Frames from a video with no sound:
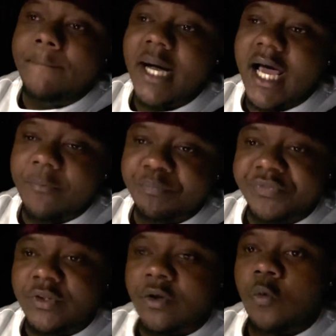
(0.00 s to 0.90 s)
But
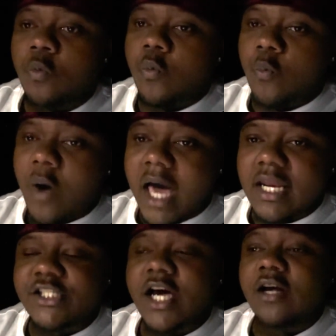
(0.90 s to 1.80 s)
well, I'll
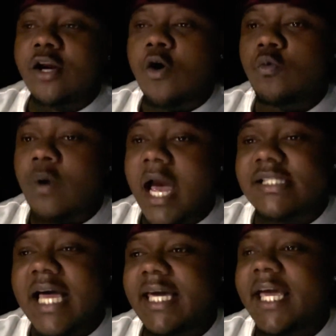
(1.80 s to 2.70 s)
let y'all know as
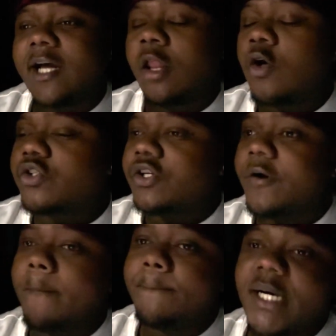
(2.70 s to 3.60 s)
that get closer.
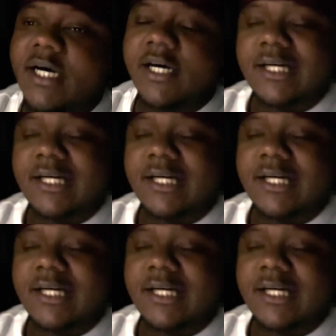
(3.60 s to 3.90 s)
But